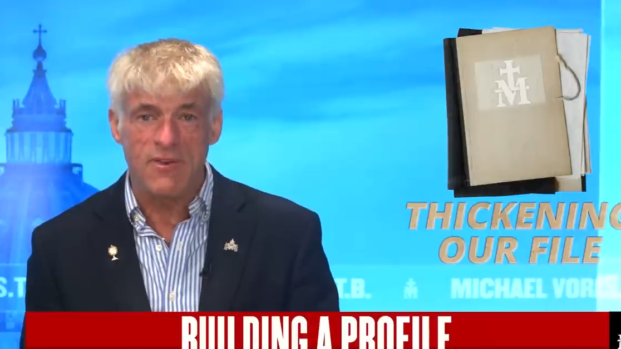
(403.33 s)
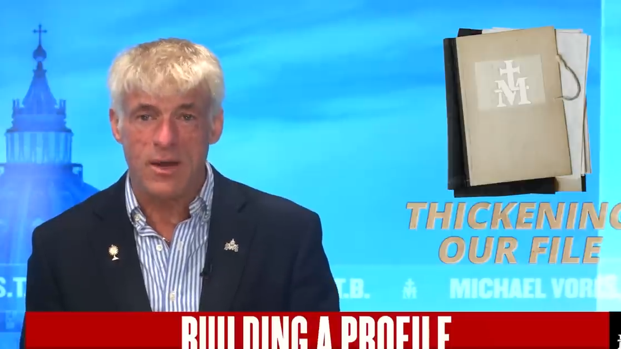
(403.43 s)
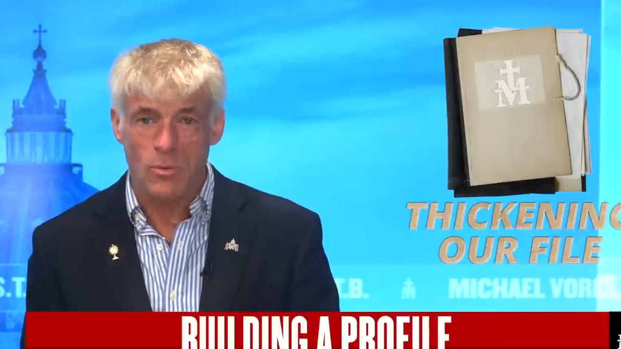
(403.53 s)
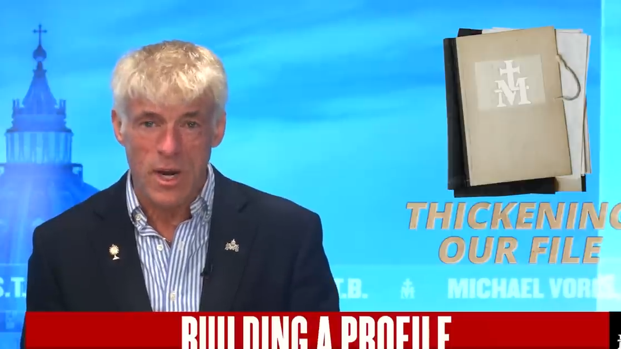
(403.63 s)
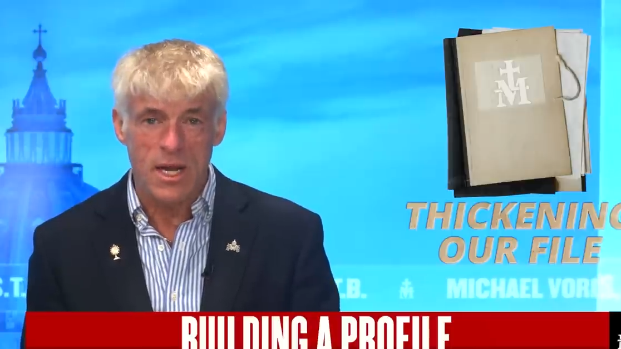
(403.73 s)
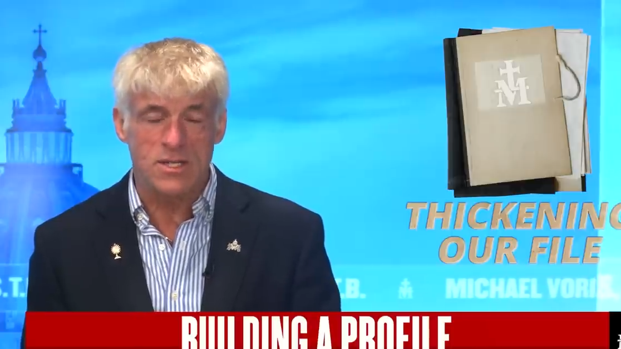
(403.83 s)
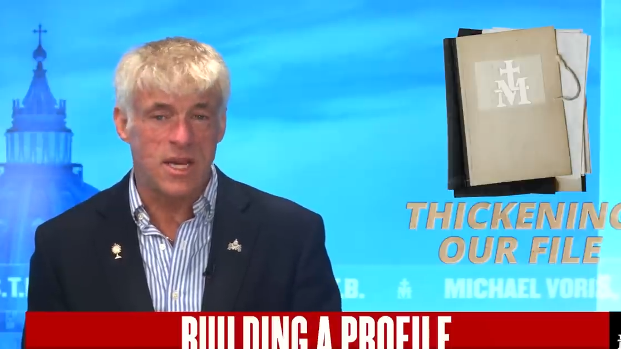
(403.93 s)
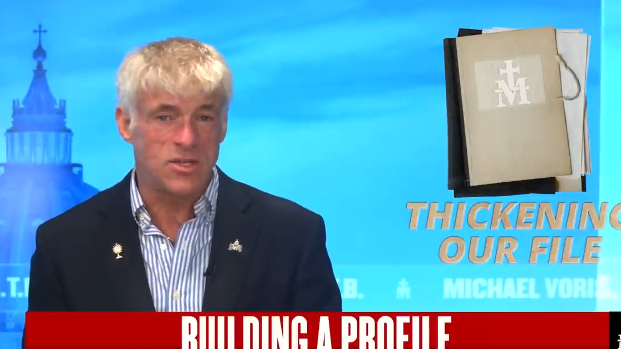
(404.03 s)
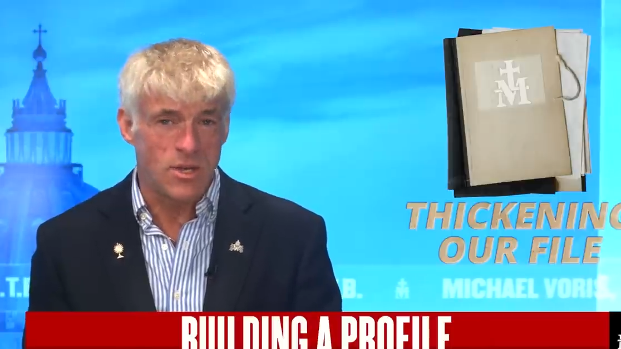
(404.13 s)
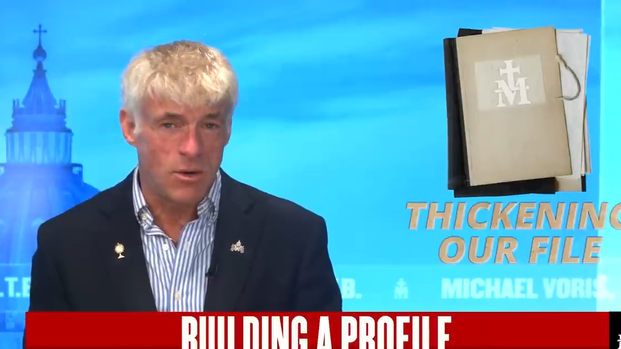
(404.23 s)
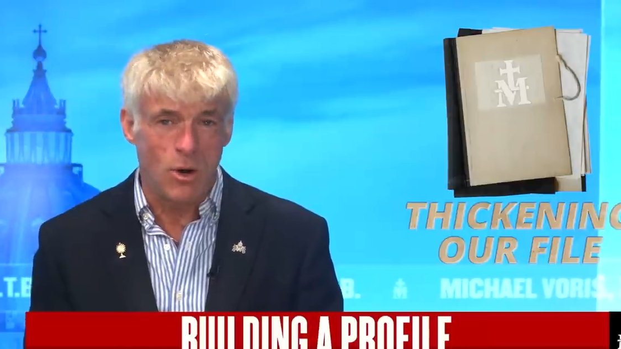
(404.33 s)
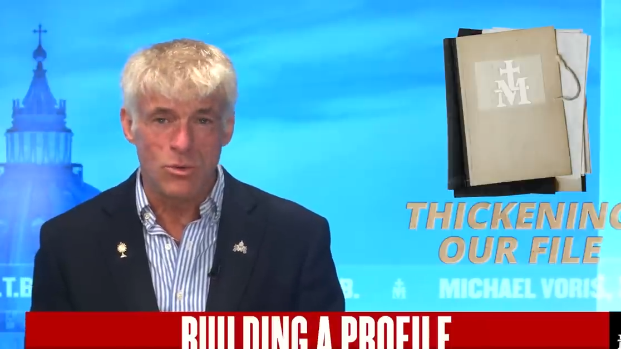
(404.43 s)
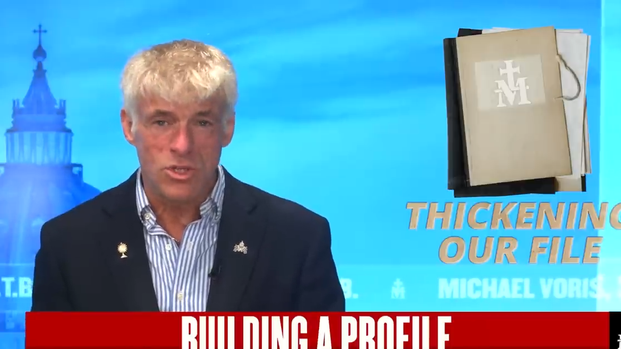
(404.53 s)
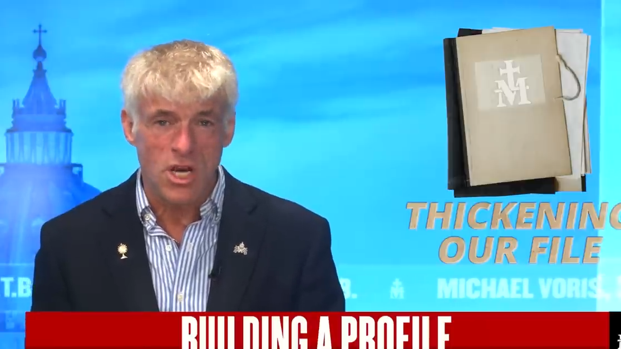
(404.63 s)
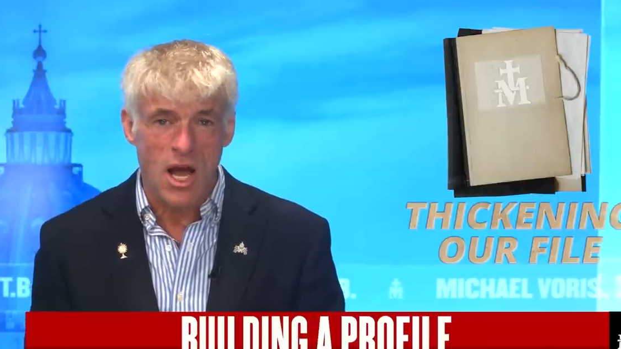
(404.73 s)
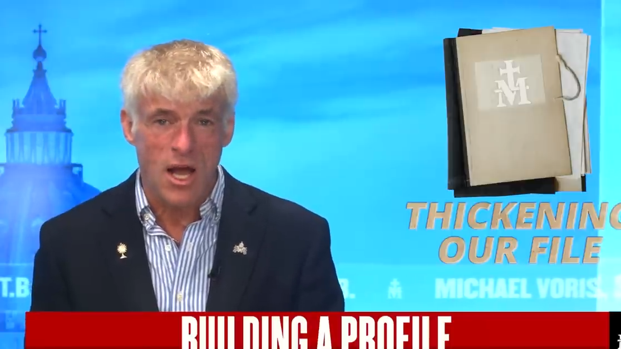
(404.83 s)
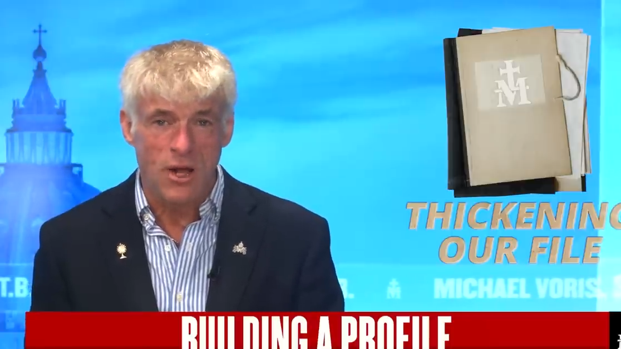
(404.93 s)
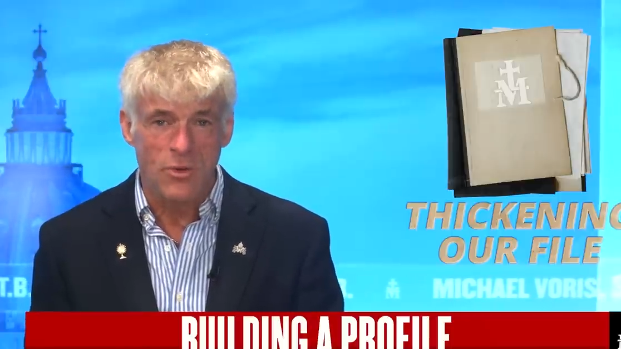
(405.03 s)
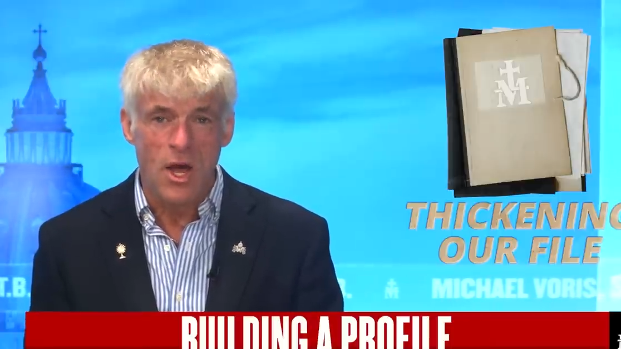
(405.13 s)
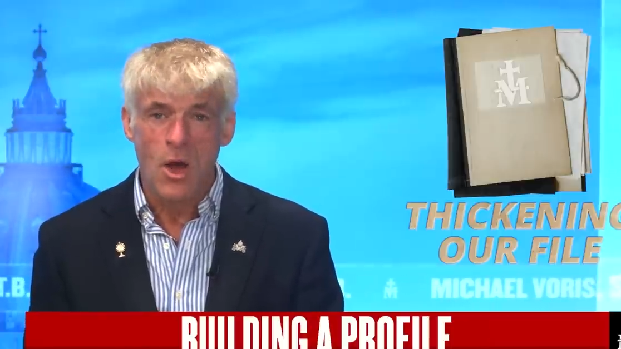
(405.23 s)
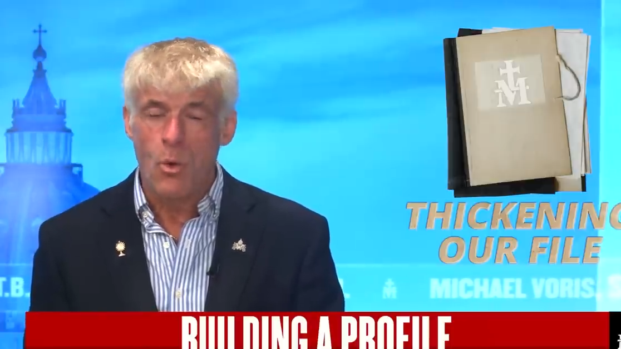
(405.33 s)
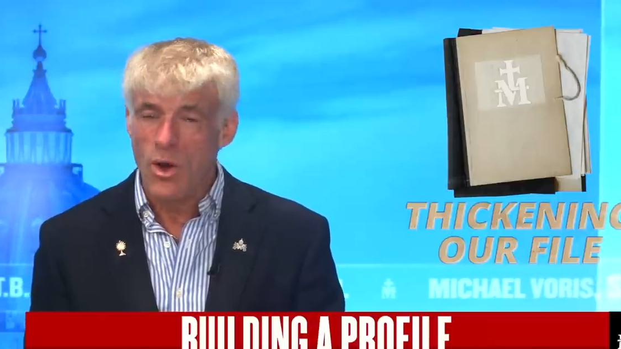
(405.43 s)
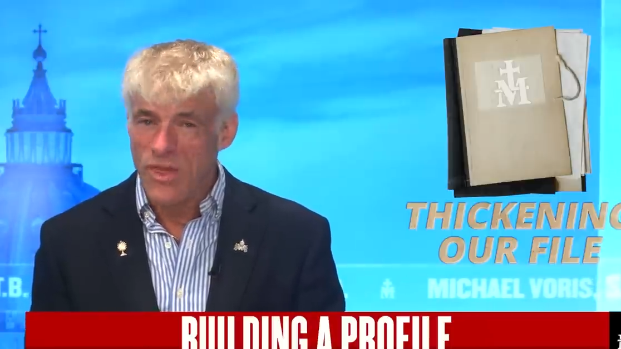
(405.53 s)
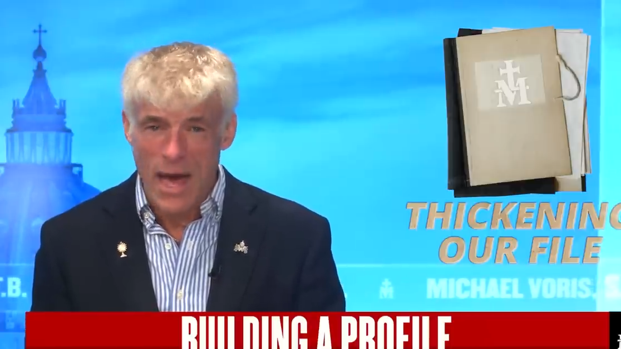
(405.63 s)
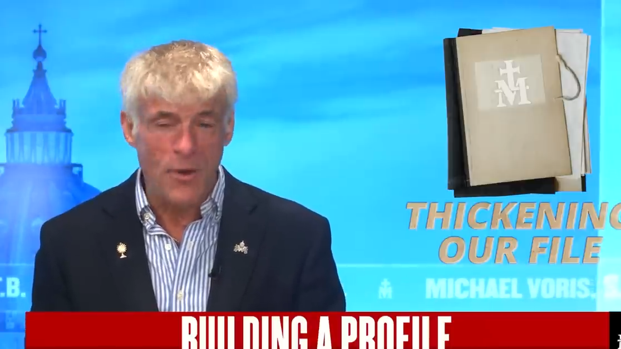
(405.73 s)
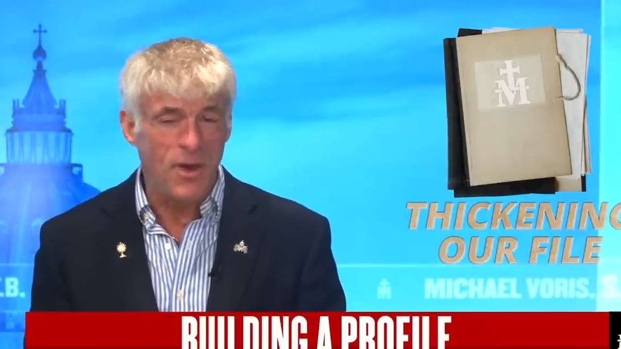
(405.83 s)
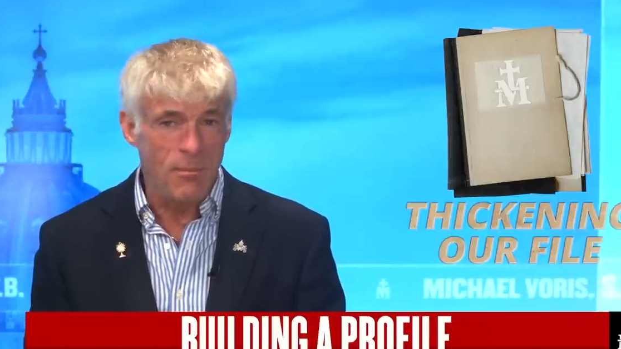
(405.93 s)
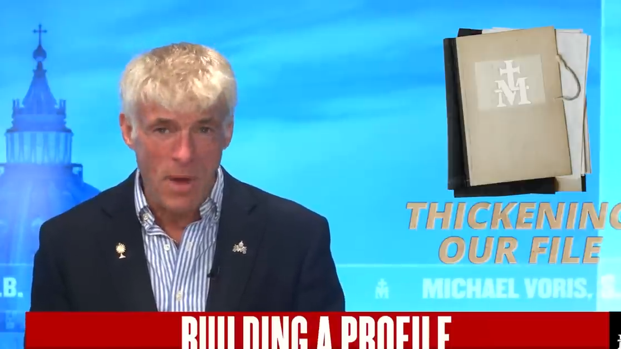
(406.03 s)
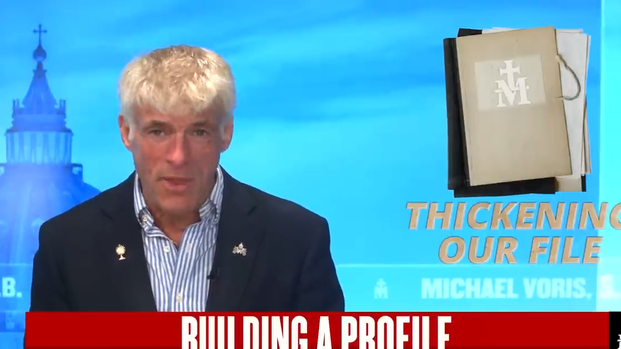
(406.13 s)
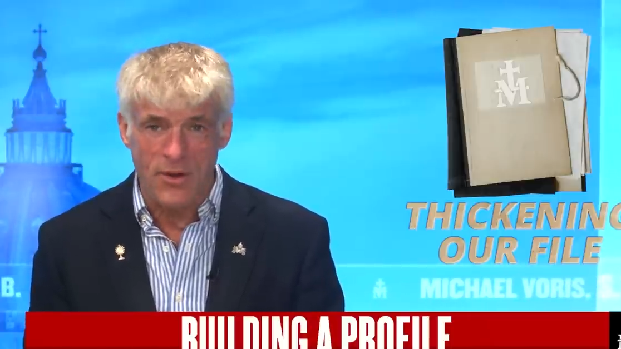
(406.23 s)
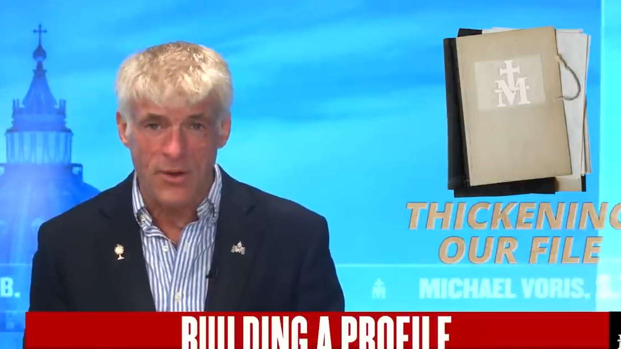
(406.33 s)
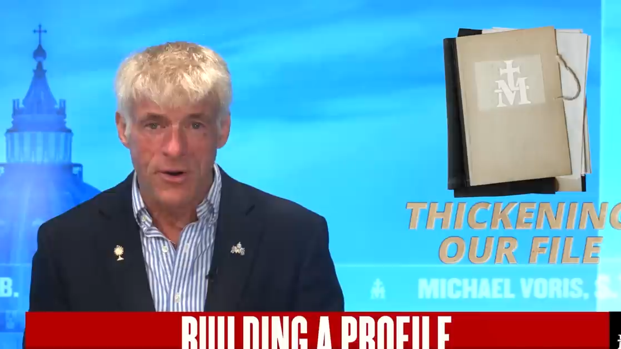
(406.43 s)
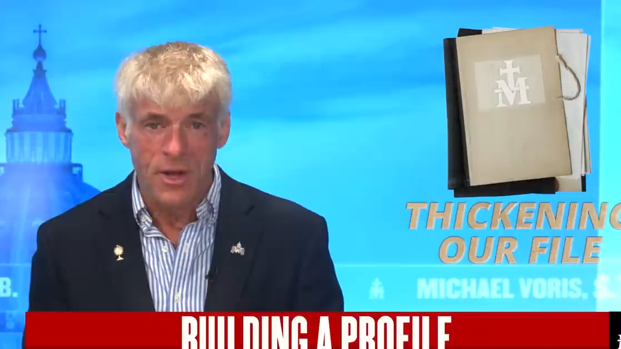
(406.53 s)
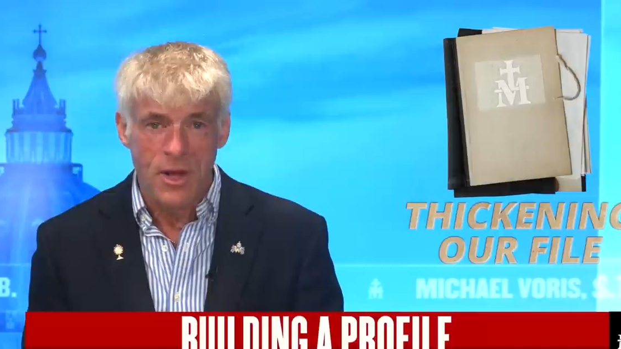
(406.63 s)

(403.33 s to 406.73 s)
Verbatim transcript: and raise as their own child without a mother,